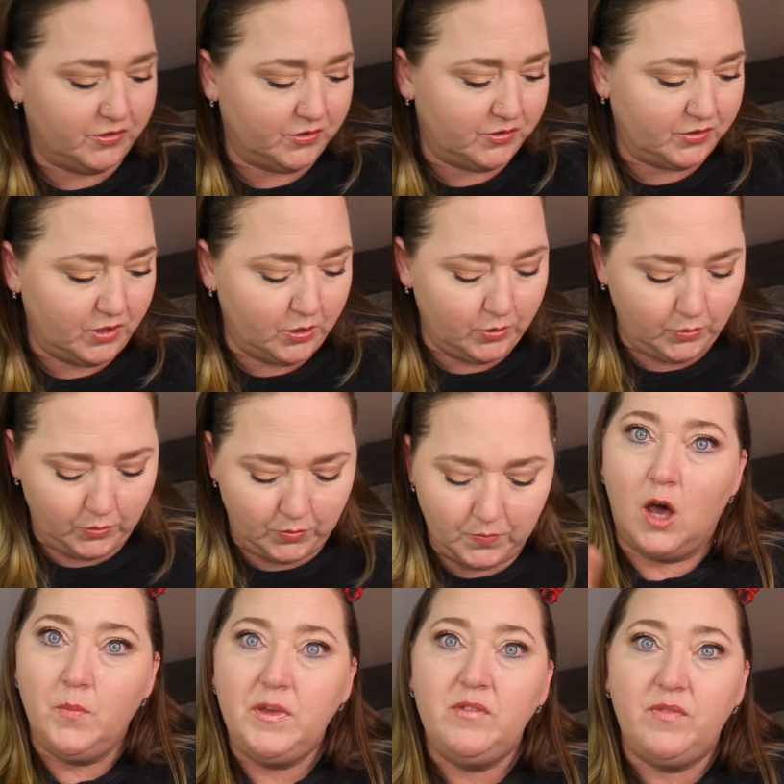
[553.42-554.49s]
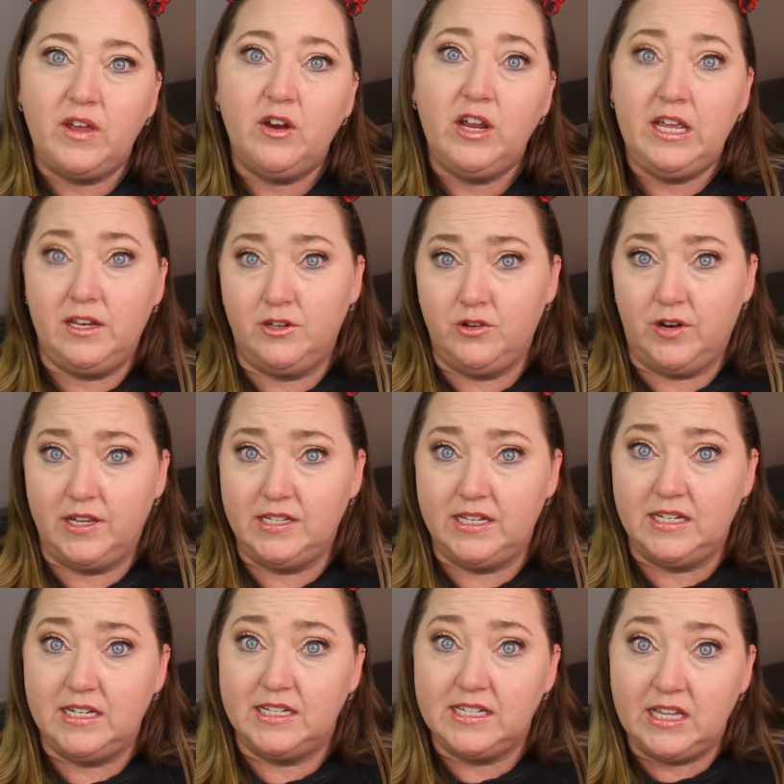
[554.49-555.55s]
So I'll be very
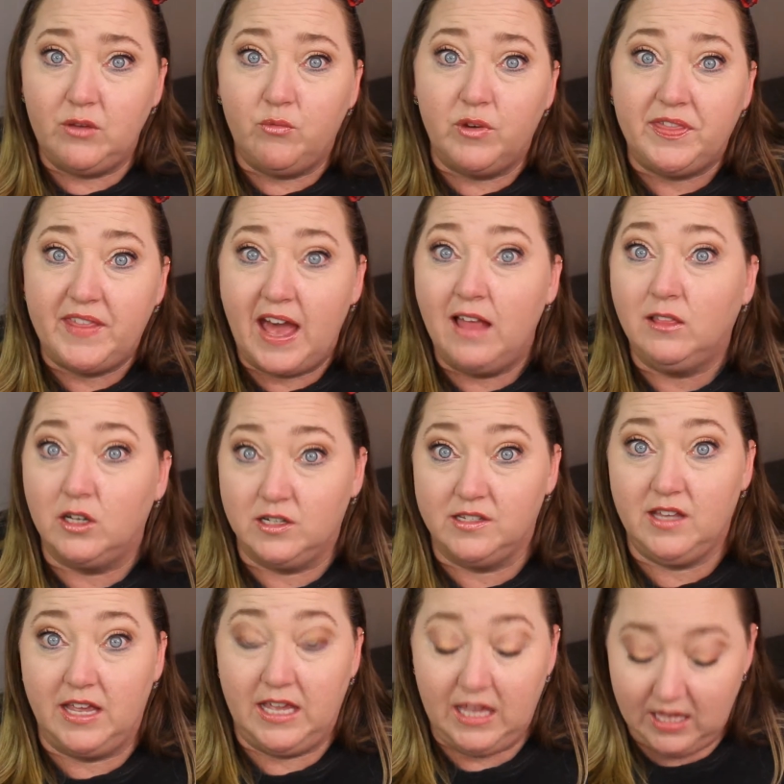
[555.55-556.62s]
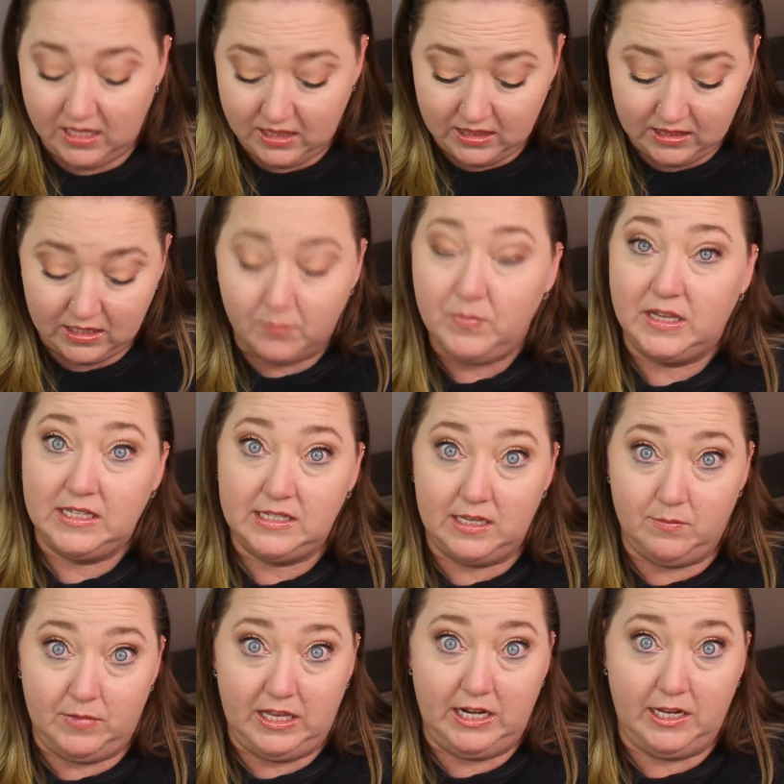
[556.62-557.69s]
interested to see what that looks like in the
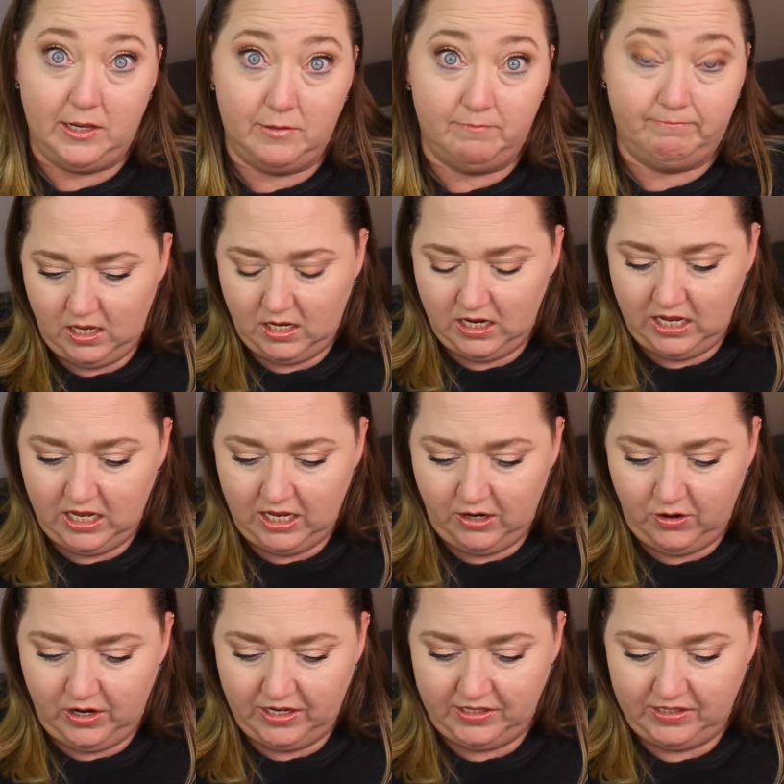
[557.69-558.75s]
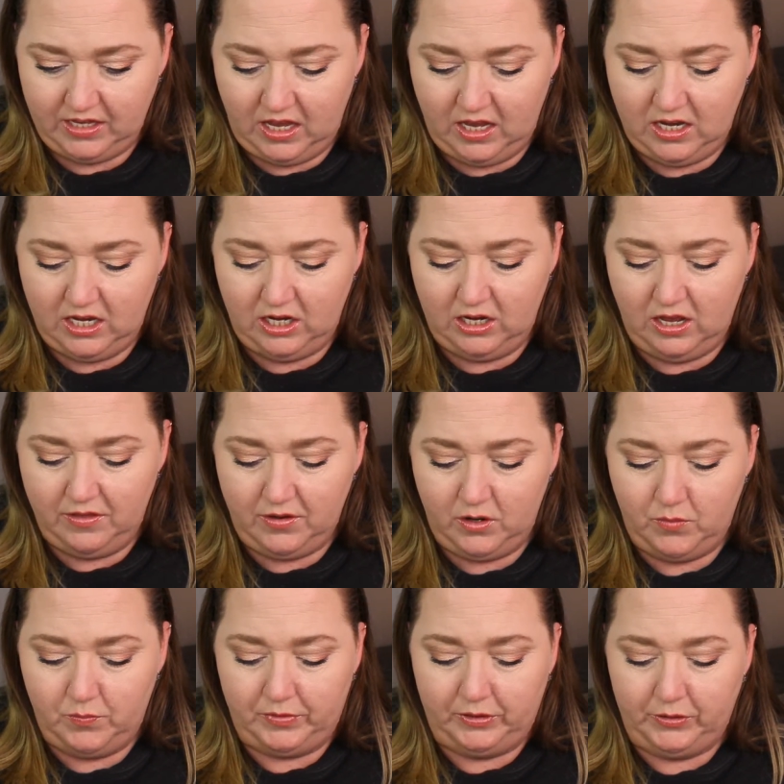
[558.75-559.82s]
mixing medium. And here is
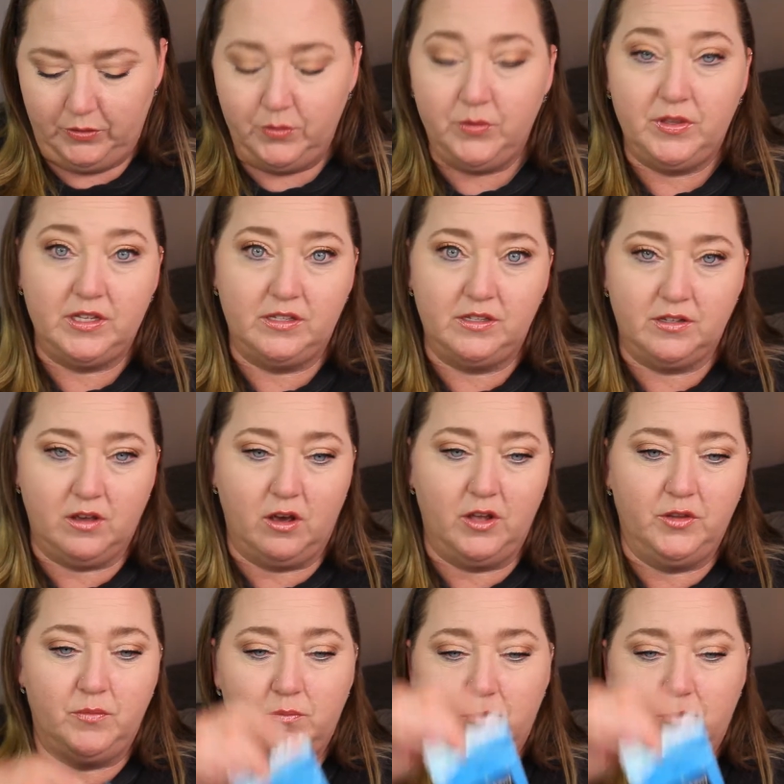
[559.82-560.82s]
another blue. This is called